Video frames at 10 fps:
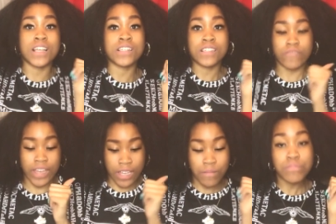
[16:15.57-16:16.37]
and
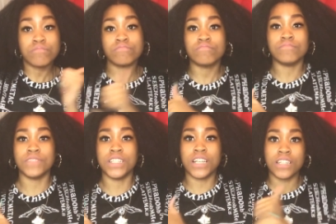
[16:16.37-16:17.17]
subscribe.
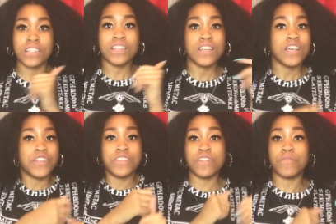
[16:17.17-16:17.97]
You know,
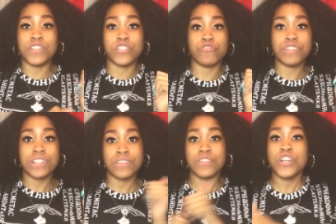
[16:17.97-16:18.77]
you know the
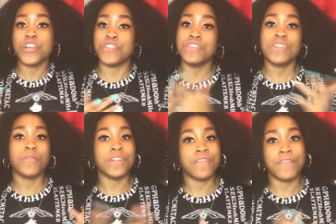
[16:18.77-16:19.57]
drill. You know the